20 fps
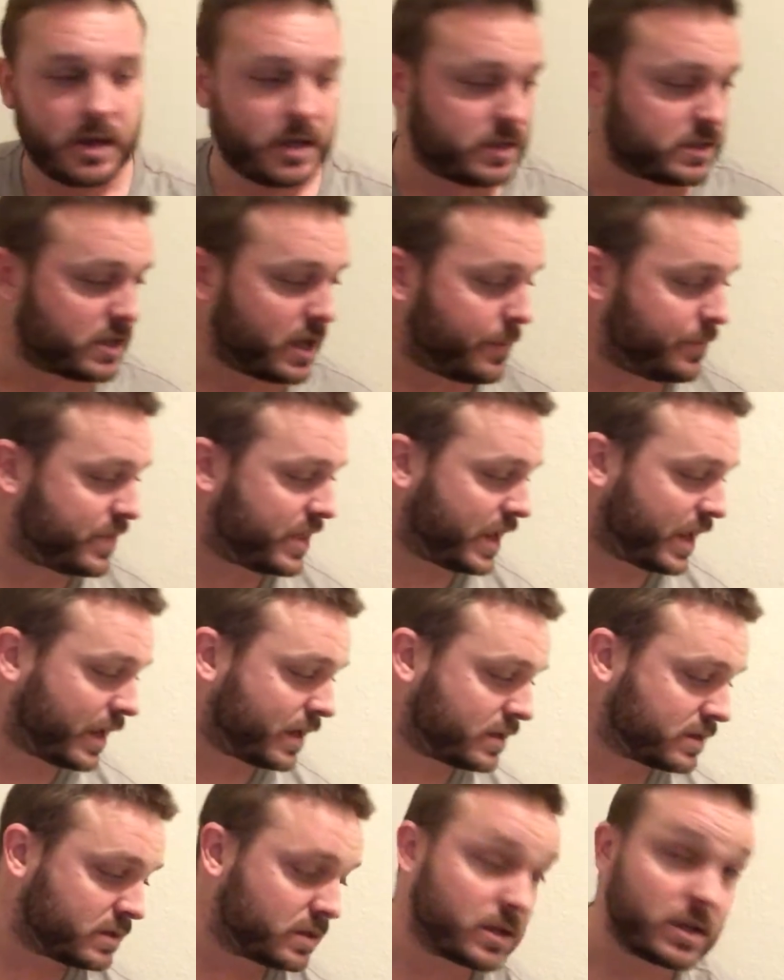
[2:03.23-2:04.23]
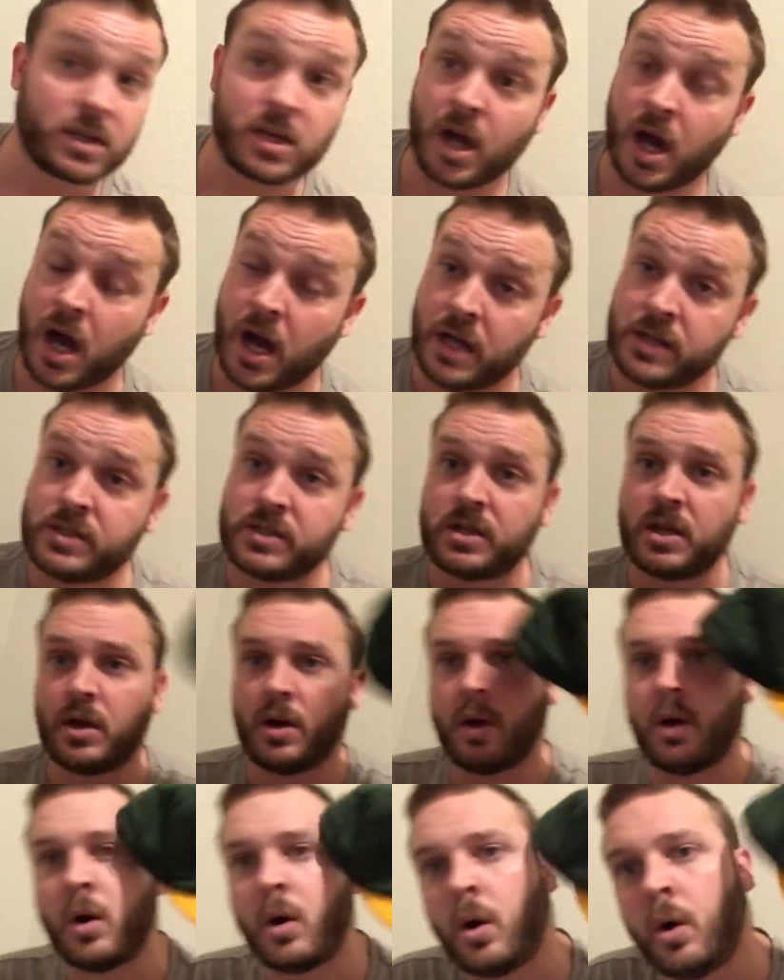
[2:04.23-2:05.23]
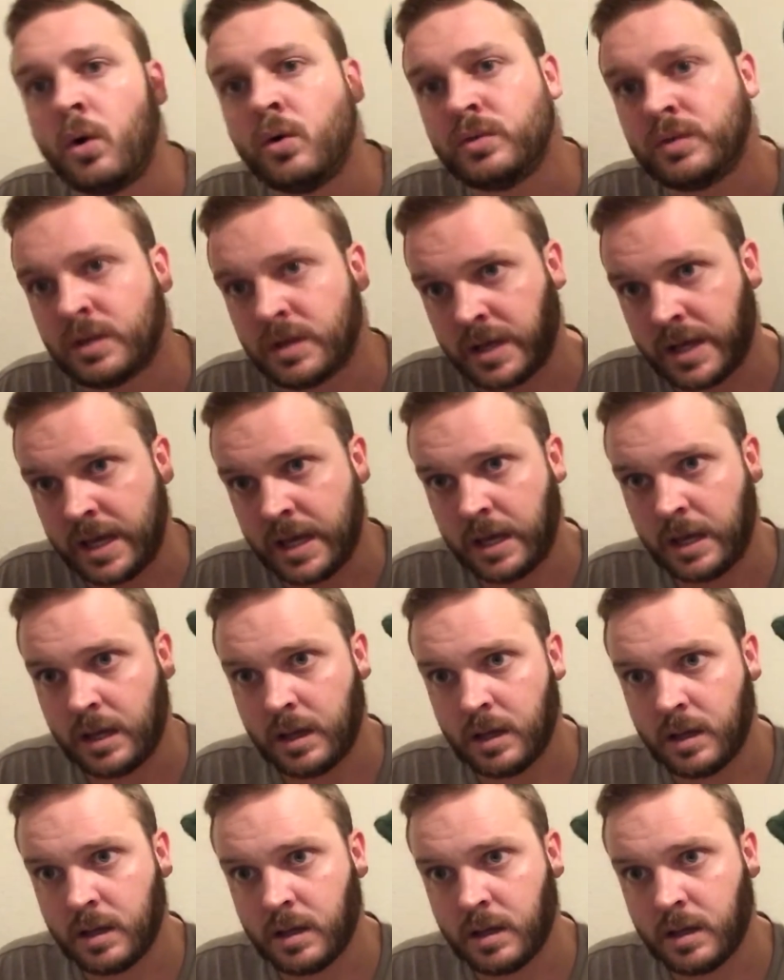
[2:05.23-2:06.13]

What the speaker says: Some things cost only.